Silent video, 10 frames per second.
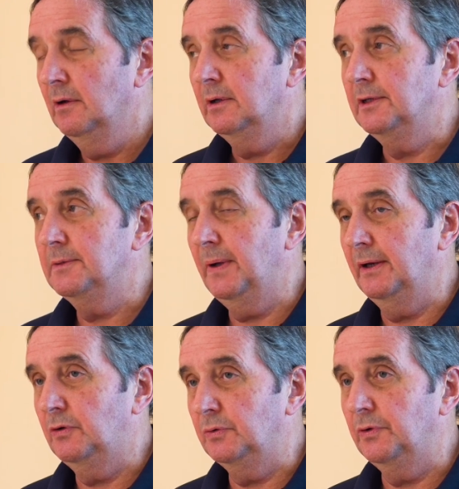He
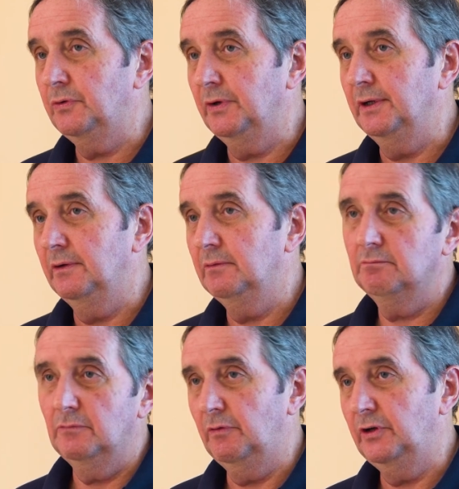spent 2 or 3
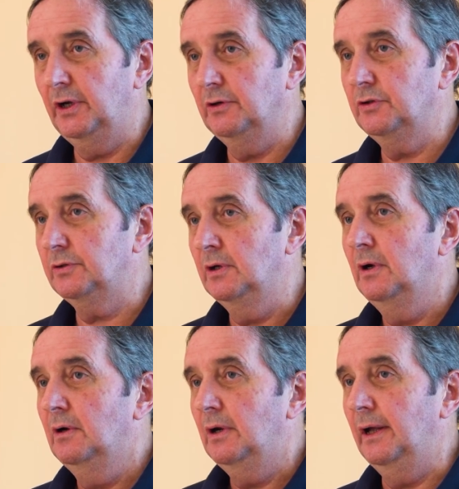years
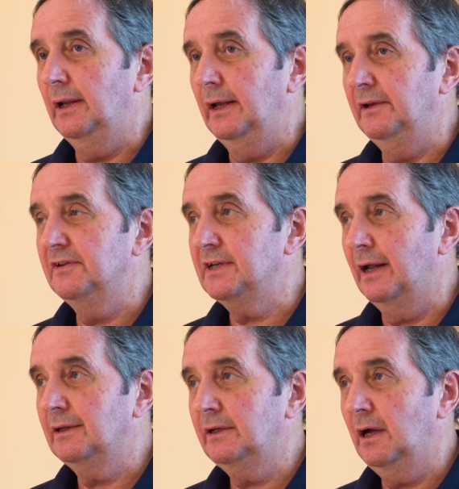in
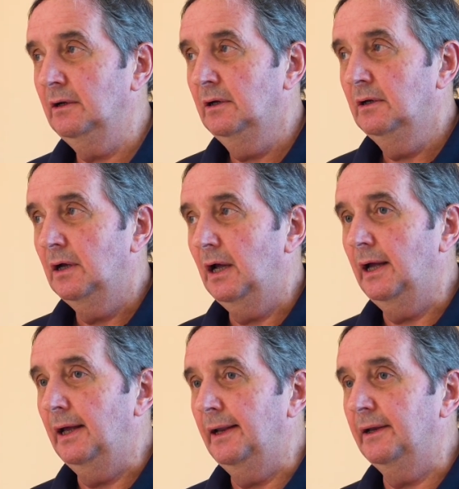Salta,
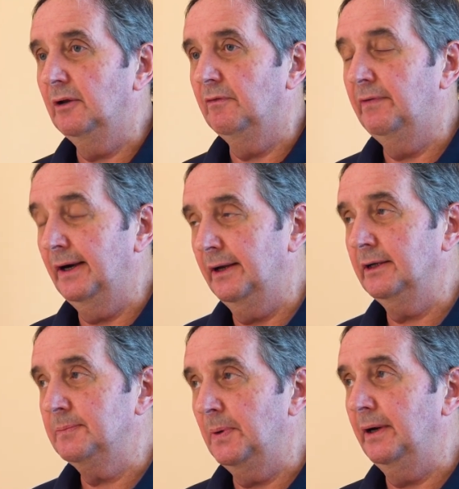and very
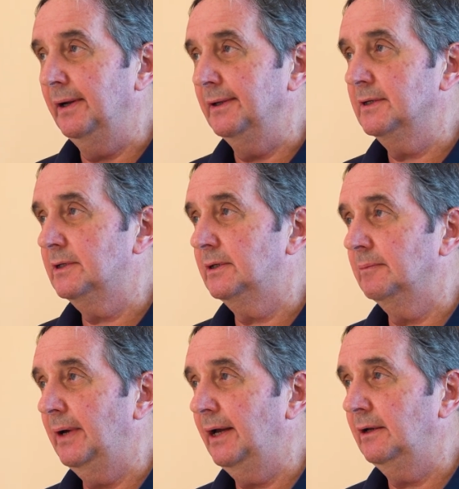experienced
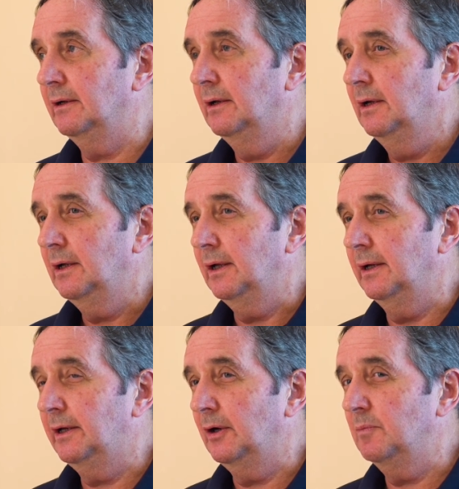man
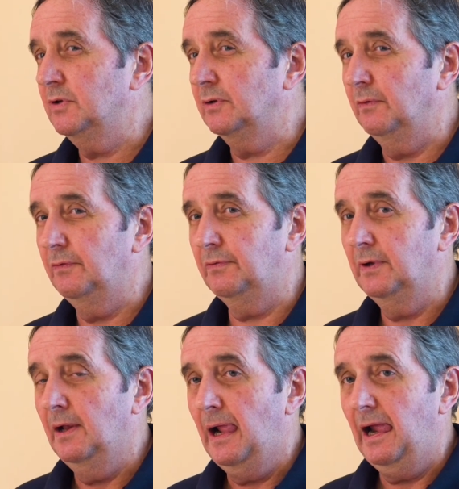in terms of
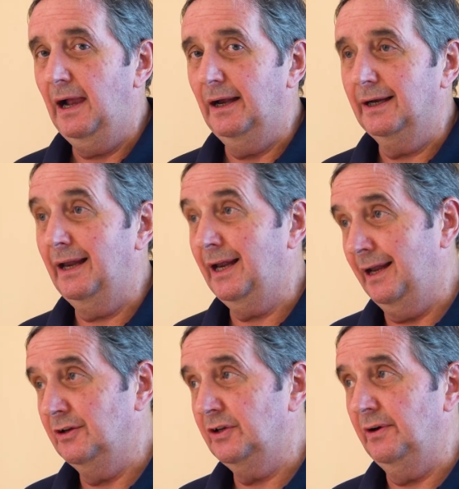getting
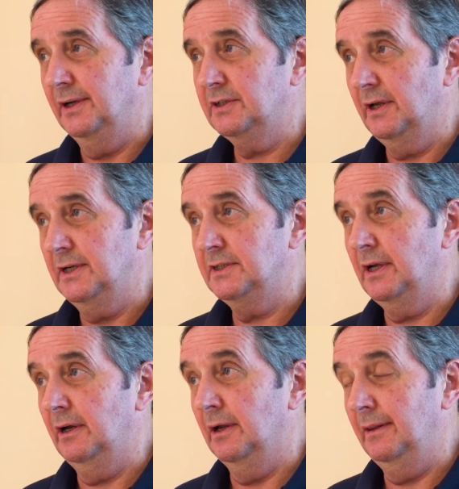engineering studies
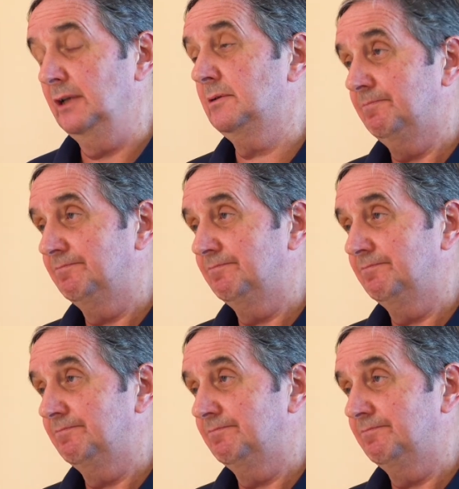done, and that's